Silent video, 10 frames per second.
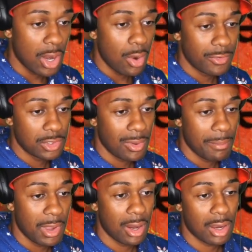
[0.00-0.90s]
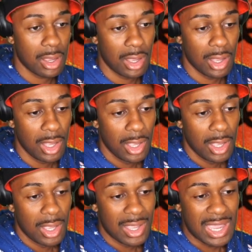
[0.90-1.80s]
over to America
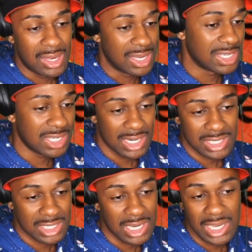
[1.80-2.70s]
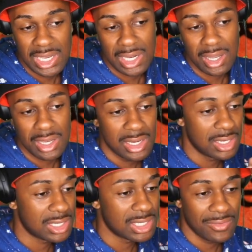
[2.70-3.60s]
in the sixteen
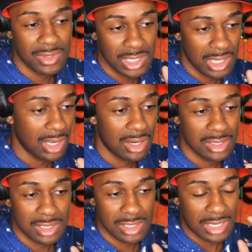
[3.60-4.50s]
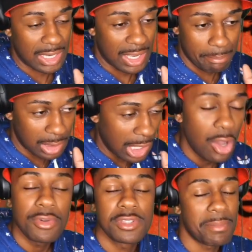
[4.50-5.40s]
hundreds, seventeen hundreds is like, it
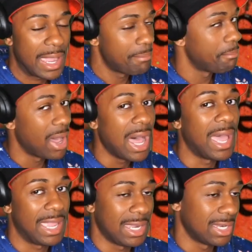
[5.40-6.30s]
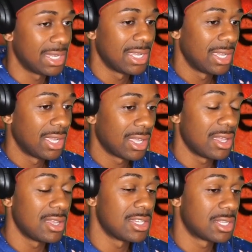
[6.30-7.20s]
blows my mind,
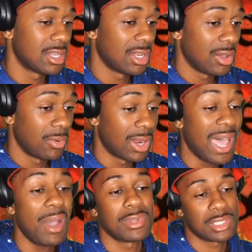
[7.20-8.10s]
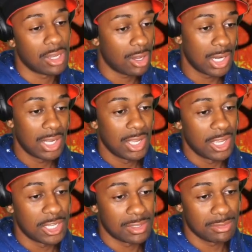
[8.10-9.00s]
because what I was taught
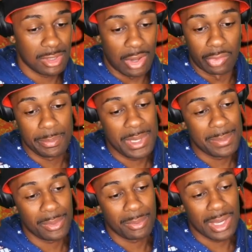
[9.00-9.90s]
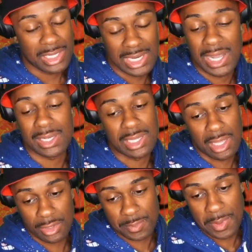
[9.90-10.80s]
is the only people besides the
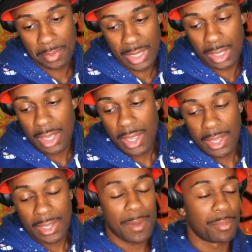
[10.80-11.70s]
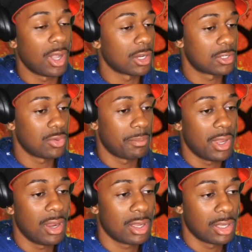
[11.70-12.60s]
English people that got brought to
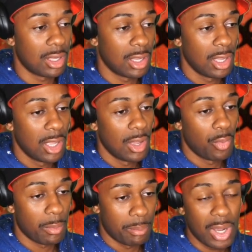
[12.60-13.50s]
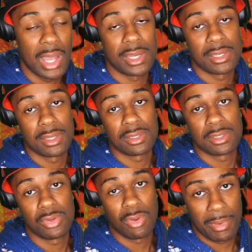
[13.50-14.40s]
America were brought
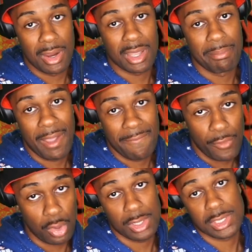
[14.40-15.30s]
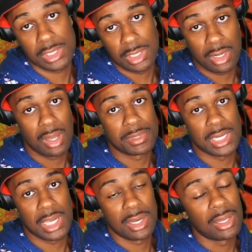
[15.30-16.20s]
to America by force, you know what I'm
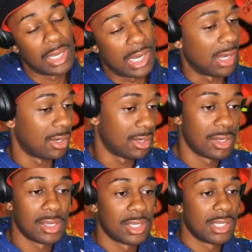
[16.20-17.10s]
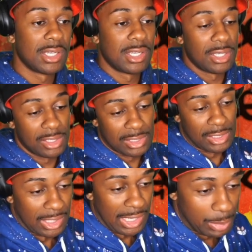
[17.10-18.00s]
saying? And
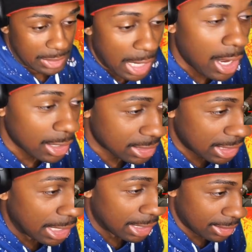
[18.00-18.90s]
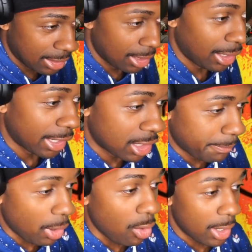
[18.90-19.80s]
they was dark-skinned like your
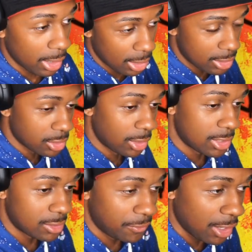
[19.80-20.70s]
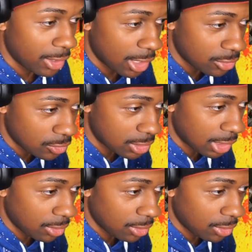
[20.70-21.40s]
boy. So this is very interesting.